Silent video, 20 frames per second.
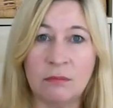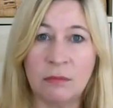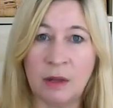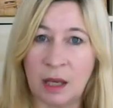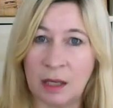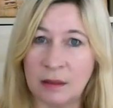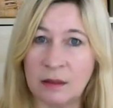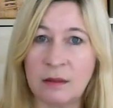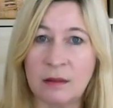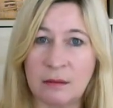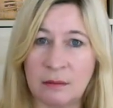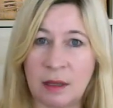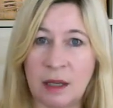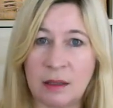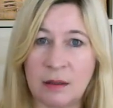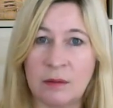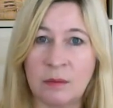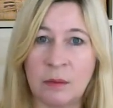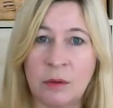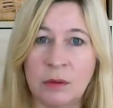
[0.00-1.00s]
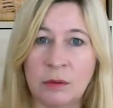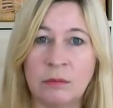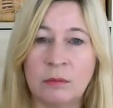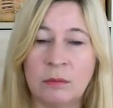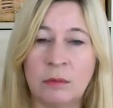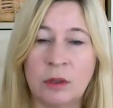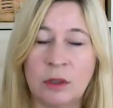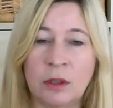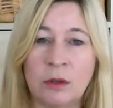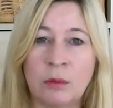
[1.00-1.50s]
That's what
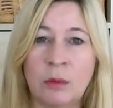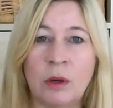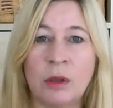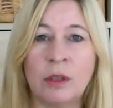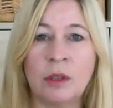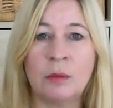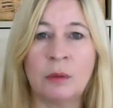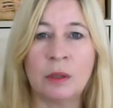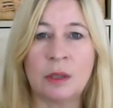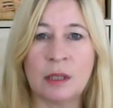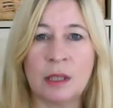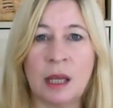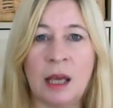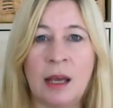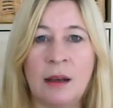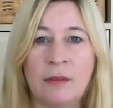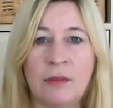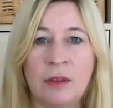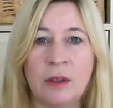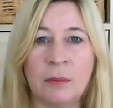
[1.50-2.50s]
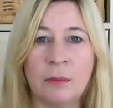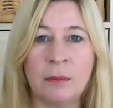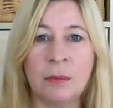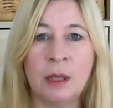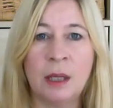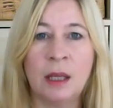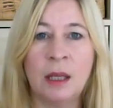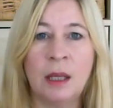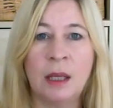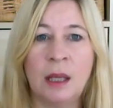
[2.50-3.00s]
you want. You want to have them
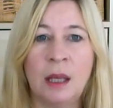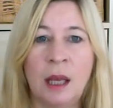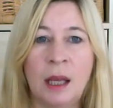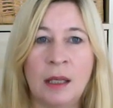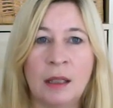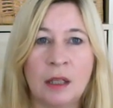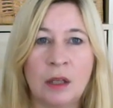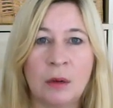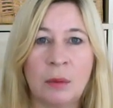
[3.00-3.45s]
in